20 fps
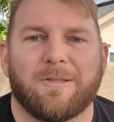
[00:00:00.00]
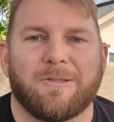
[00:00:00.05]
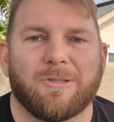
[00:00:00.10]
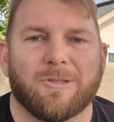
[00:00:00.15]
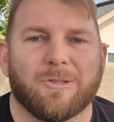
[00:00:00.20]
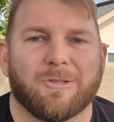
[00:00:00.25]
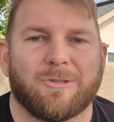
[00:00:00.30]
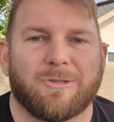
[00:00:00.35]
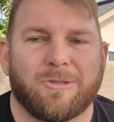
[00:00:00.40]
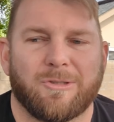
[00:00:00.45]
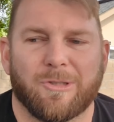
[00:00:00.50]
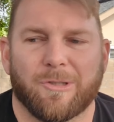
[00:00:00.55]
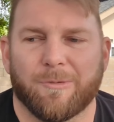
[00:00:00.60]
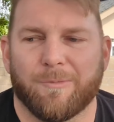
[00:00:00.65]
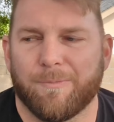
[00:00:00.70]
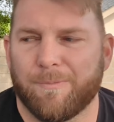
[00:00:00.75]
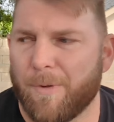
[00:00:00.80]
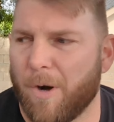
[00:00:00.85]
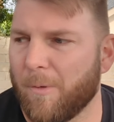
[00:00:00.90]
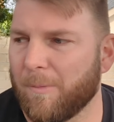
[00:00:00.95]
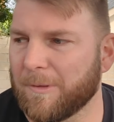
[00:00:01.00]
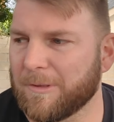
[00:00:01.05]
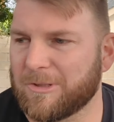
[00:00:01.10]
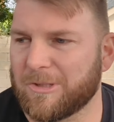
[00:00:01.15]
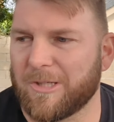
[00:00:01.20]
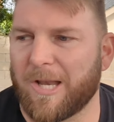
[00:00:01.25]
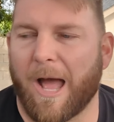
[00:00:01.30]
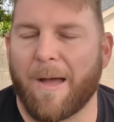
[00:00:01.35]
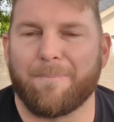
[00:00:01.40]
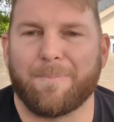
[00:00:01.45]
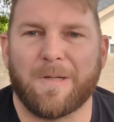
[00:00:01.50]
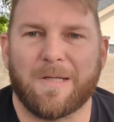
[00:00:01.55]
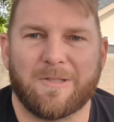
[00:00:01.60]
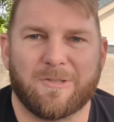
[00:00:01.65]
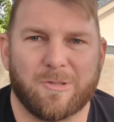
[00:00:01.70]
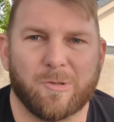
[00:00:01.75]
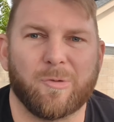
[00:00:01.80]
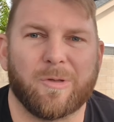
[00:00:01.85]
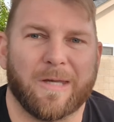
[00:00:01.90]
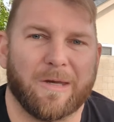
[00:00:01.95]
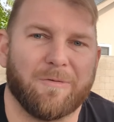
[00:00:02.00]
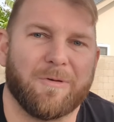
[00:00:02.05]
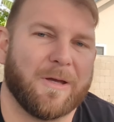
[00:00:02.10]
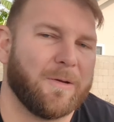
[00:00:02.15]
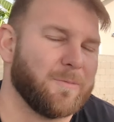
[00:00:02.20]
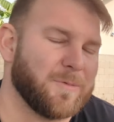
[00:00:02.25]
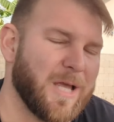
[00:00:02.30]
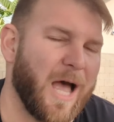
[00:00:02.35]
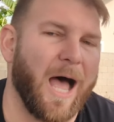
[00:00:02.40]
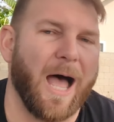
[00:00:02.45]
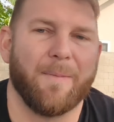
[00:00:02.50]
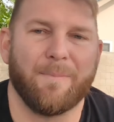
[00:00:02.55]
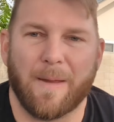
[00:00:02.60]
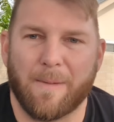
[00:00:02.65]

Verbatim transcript: your your moment should not be to give him time.